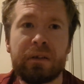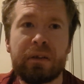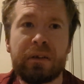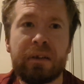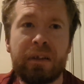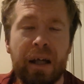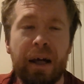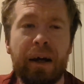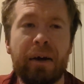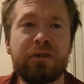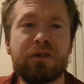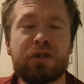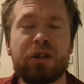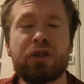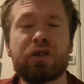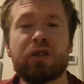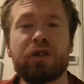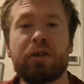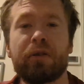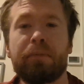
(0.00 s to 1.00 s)
yeah,
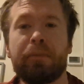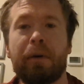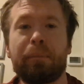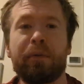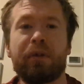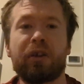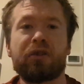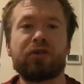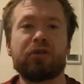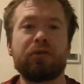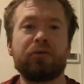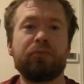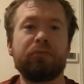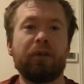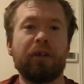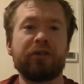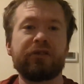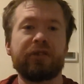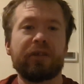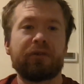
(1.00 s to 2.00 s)
2-2, my prediction.
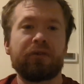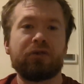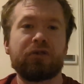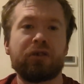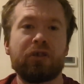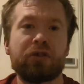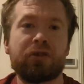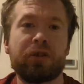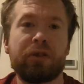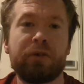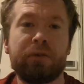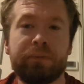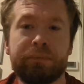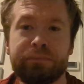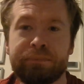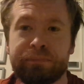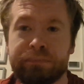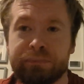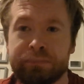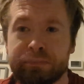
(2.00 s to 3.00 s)
I'll stick with 2-2.
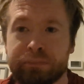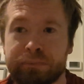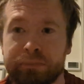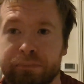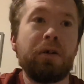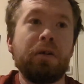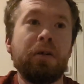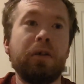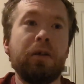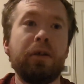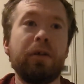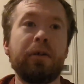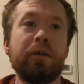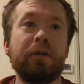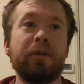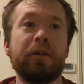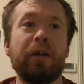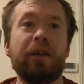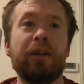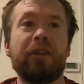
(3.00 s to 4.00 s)

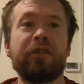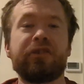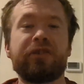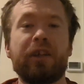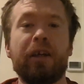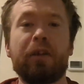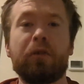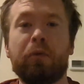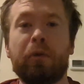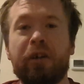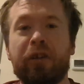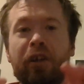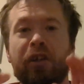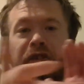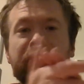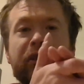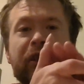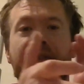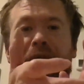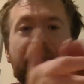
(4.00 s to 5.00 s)
And I'd say, well done
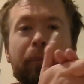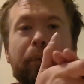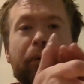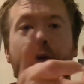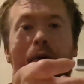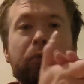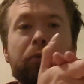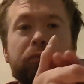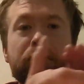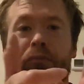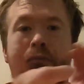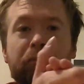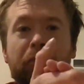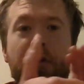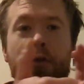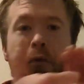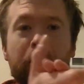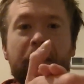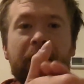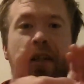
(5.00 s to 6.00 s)
to Liverpool.
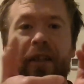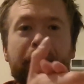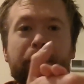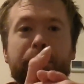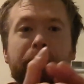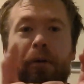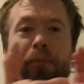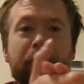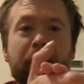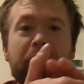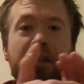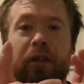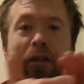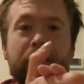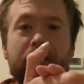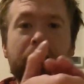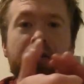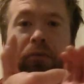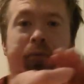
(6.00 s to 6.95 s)
Winning the Premier League.